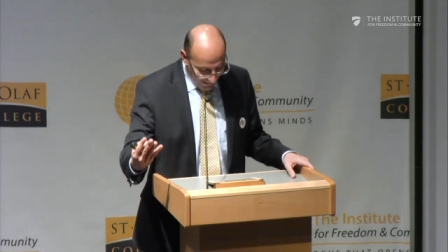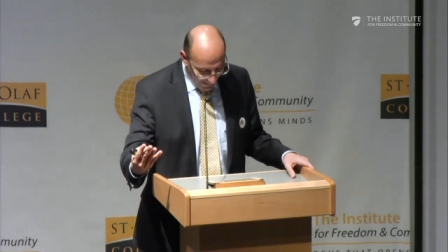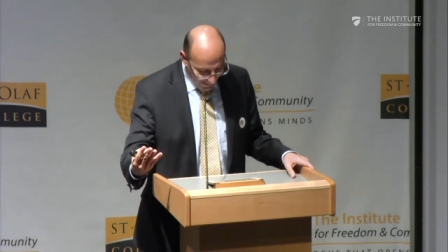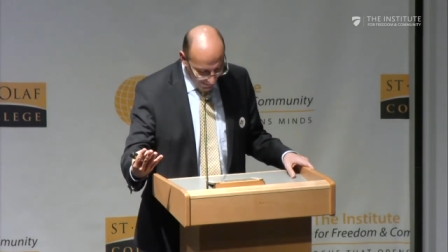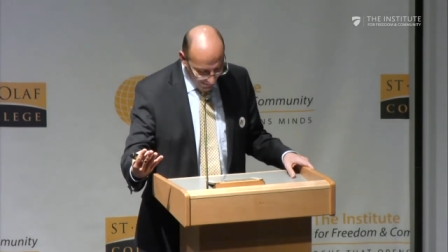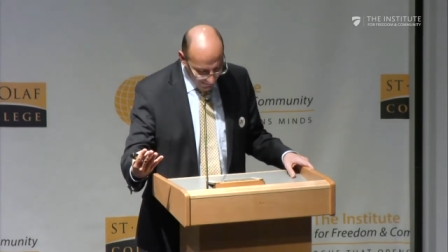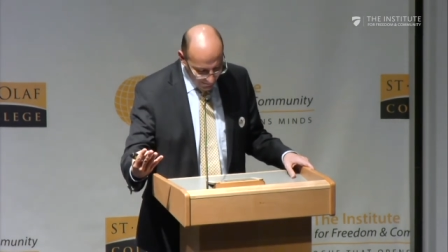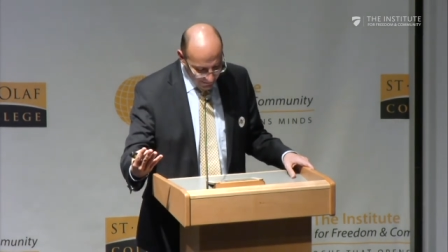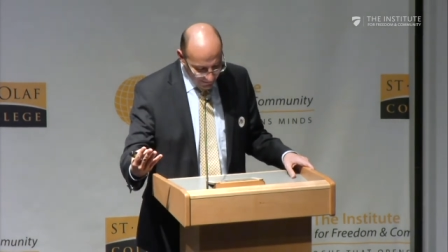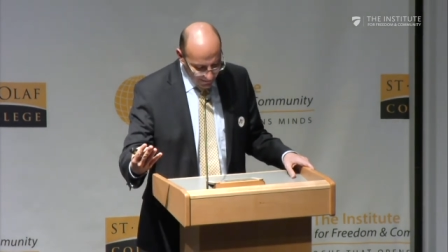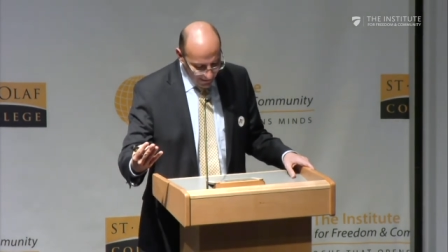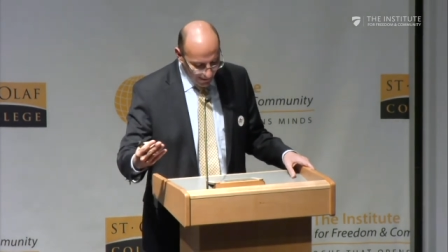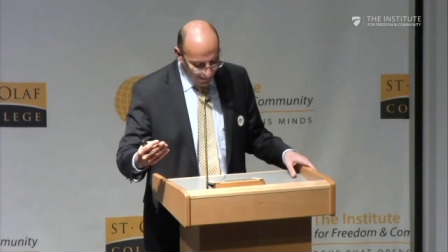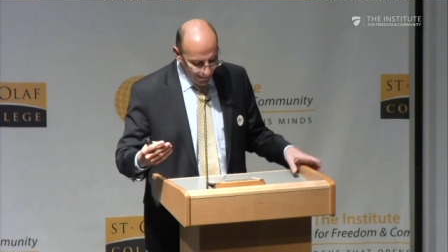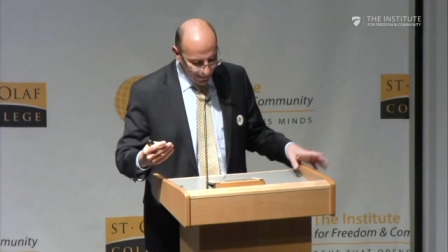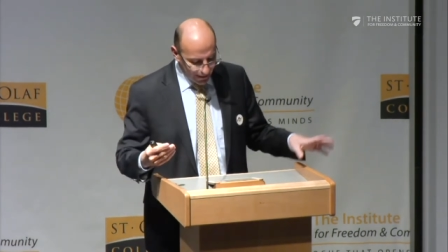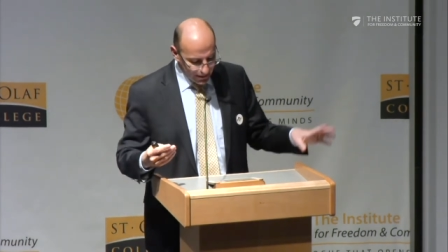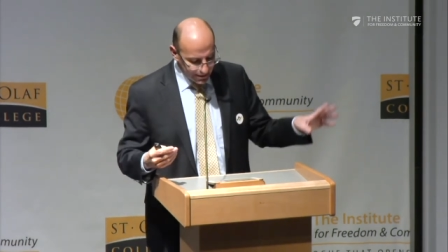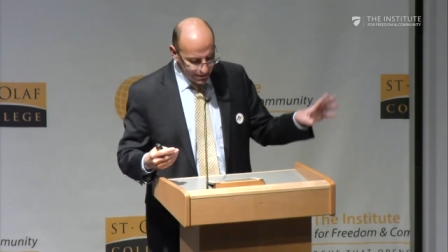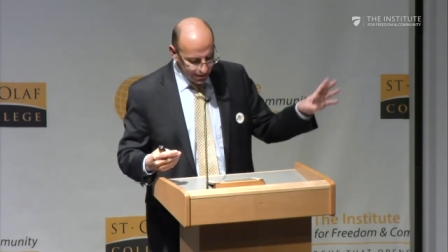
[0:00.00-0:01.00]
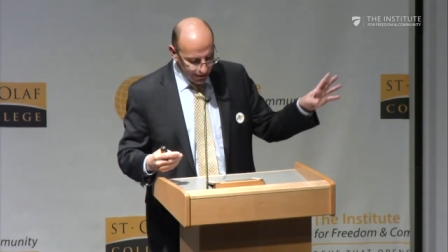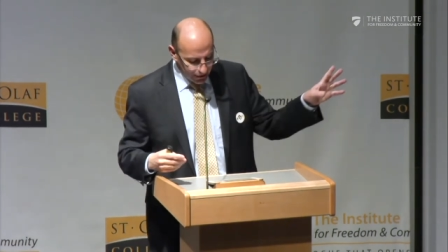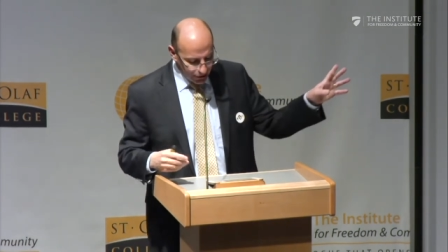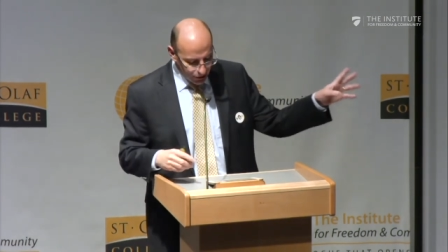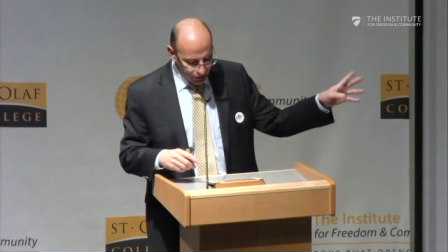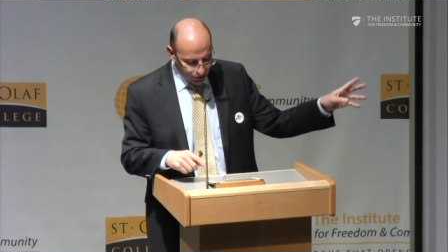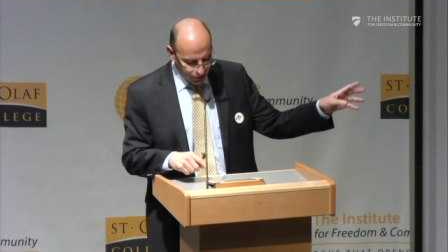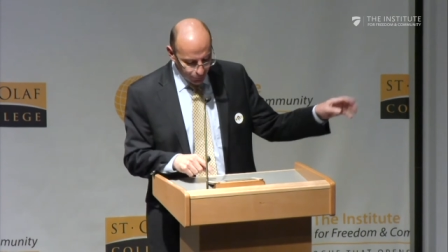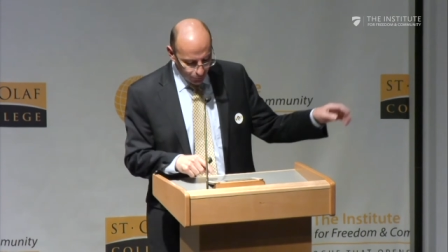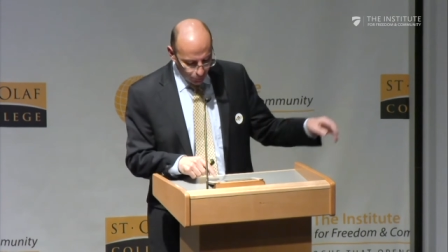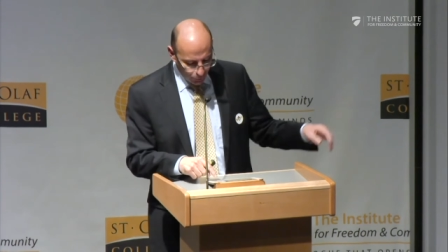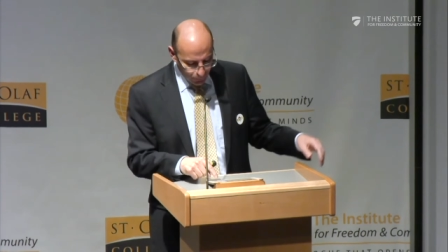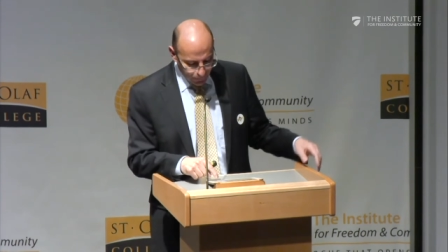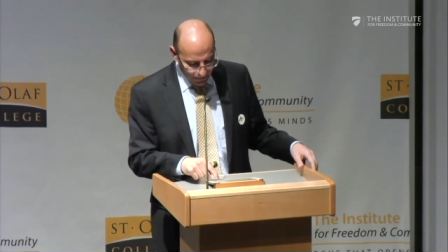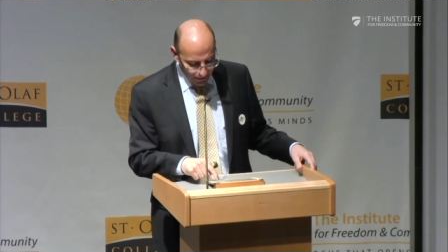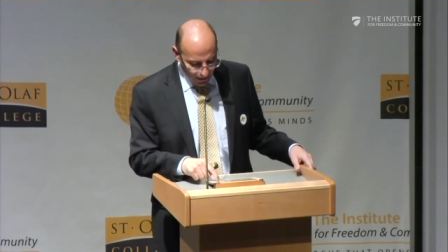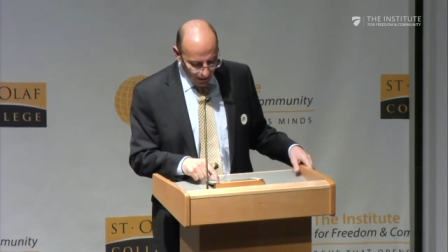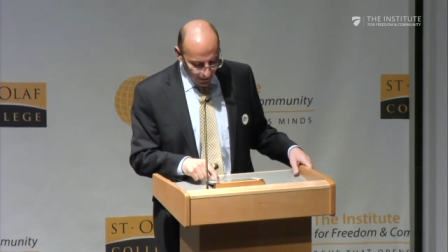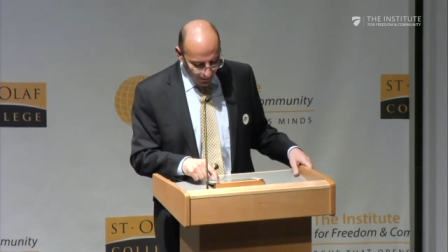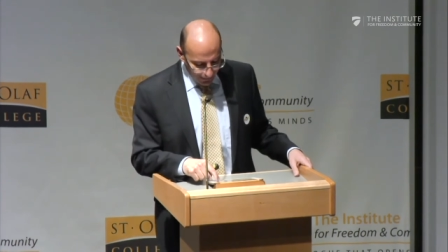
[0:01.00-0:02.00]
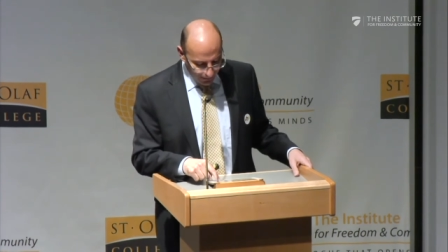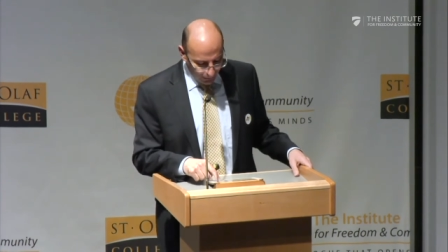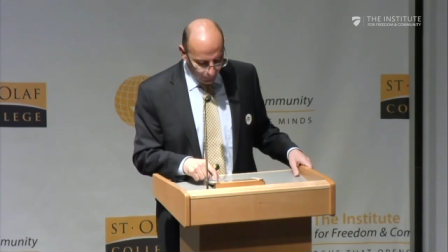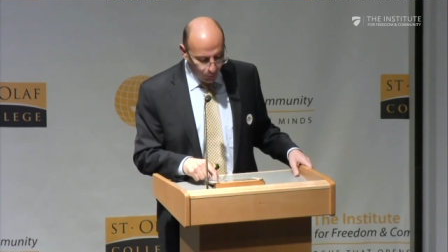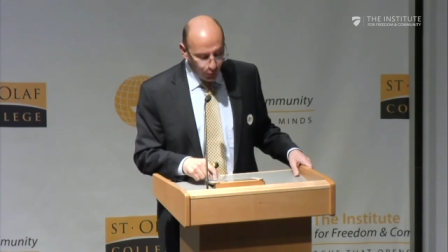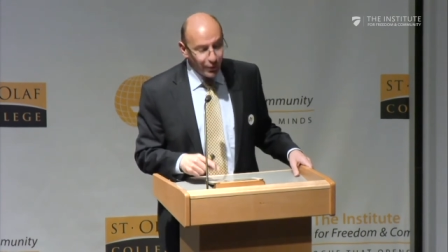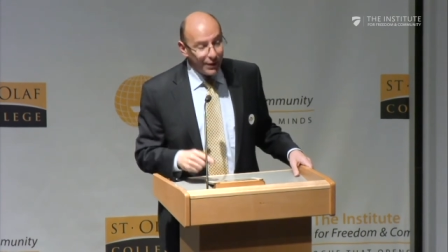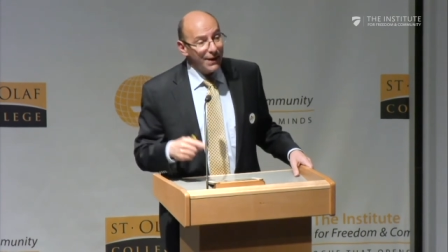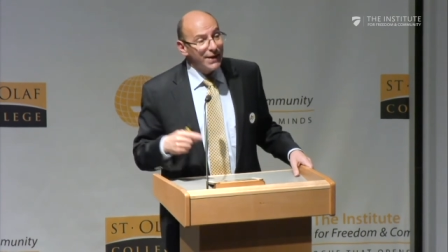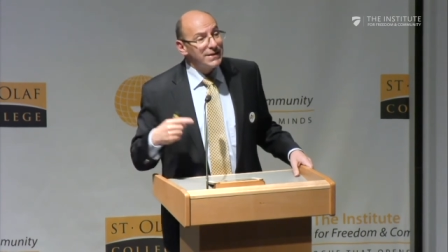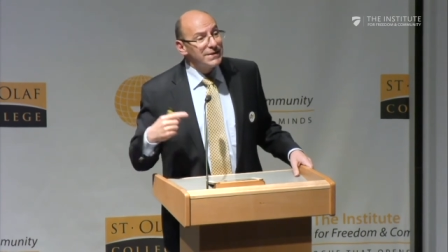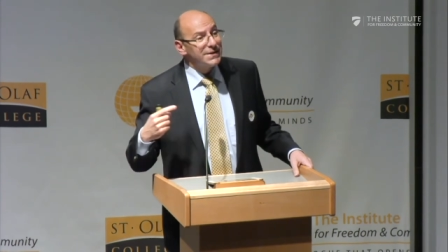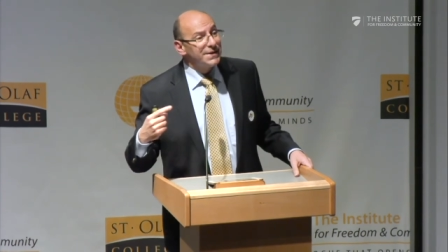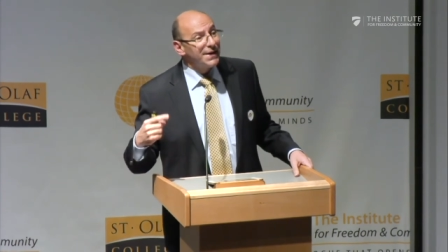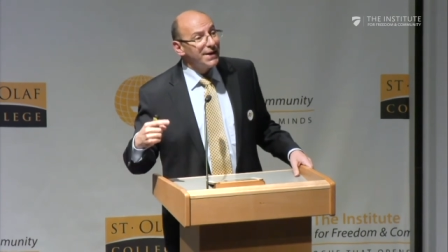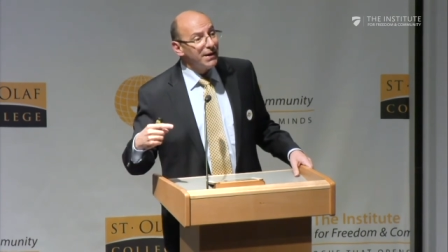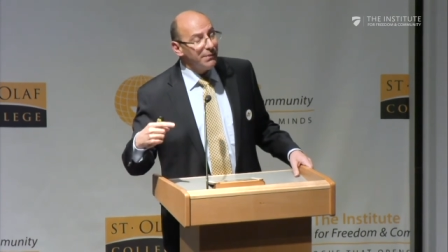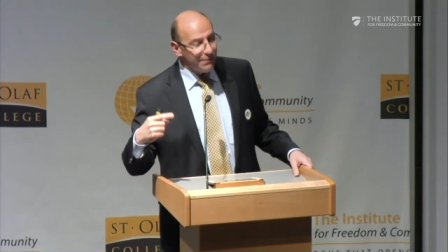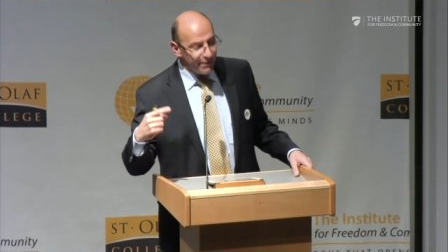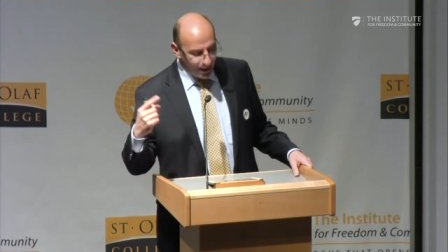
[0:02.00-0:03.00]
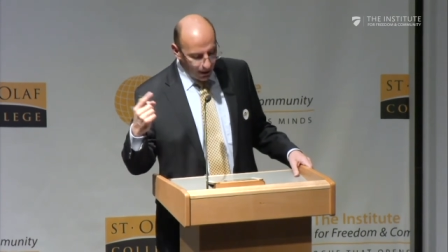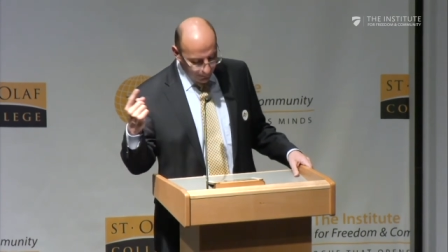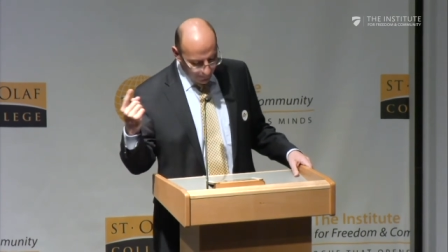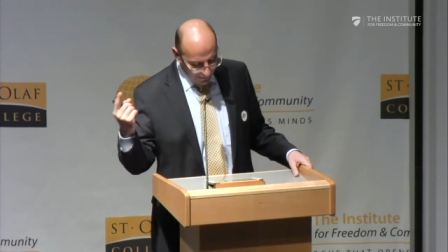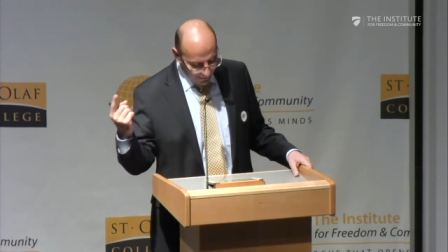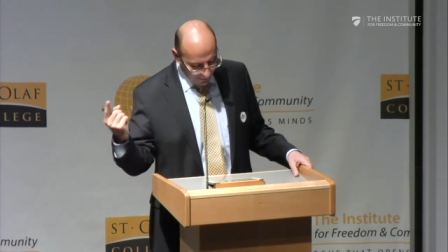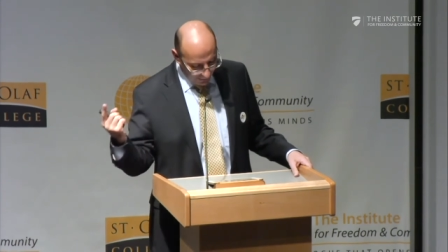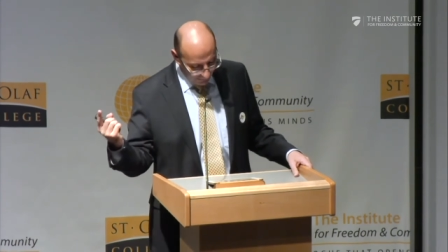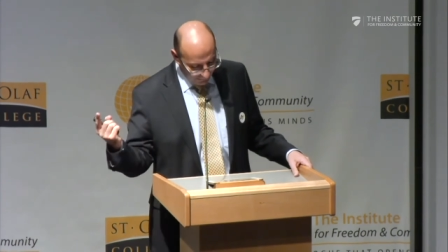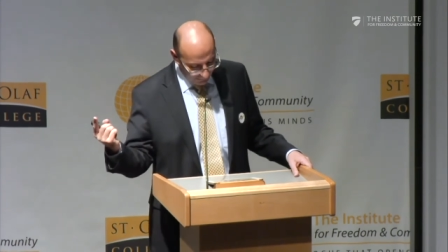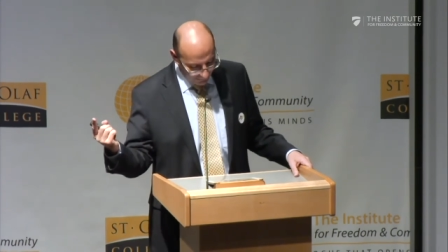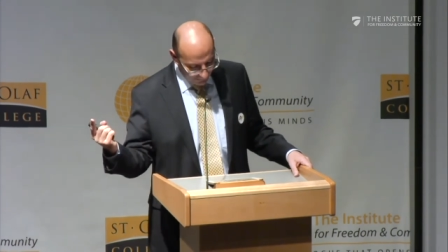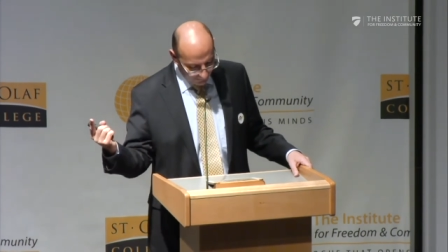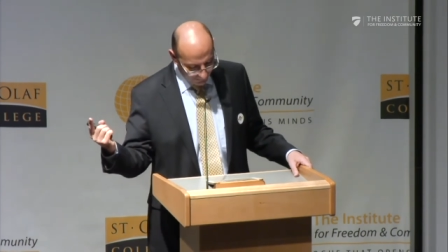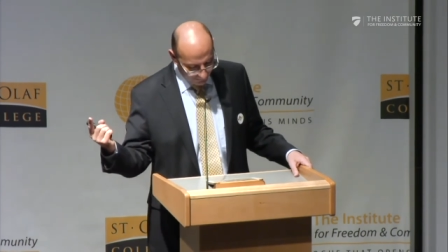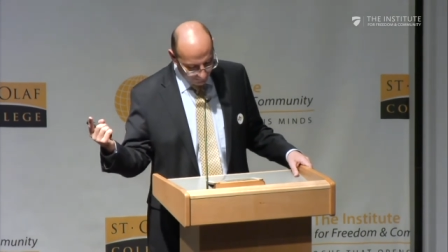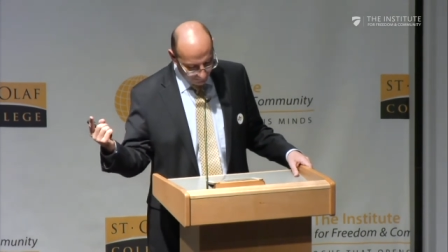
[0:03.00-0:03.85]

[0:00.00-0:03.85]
acts against religious groups, the more extreme they become.